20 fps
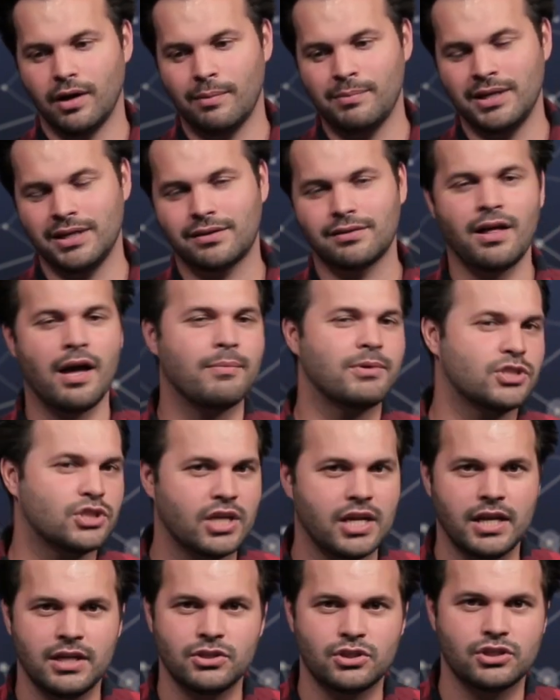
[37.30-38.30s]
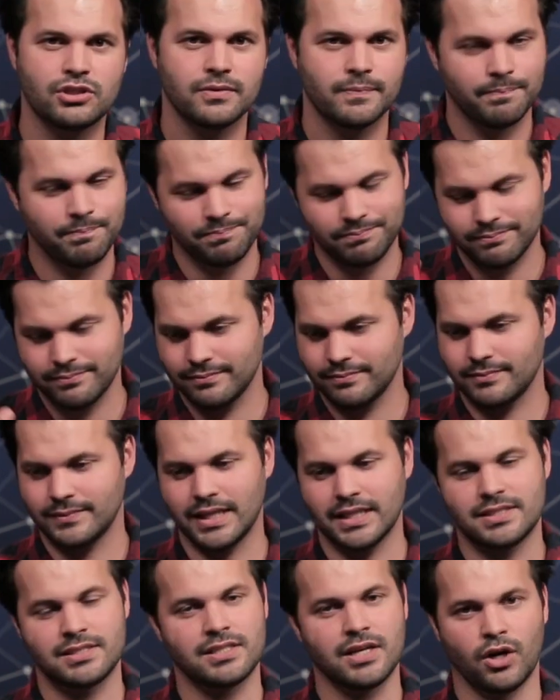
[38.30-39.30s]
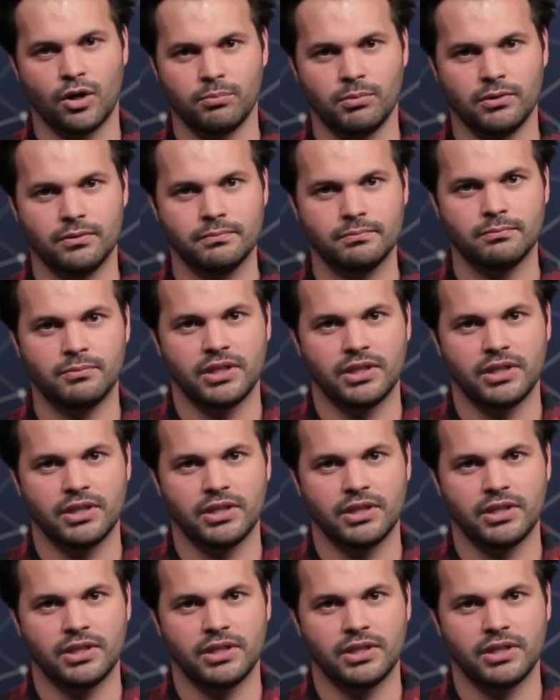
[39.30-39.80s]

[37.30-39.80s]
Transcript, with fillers: I mean, climate change, that's terrible.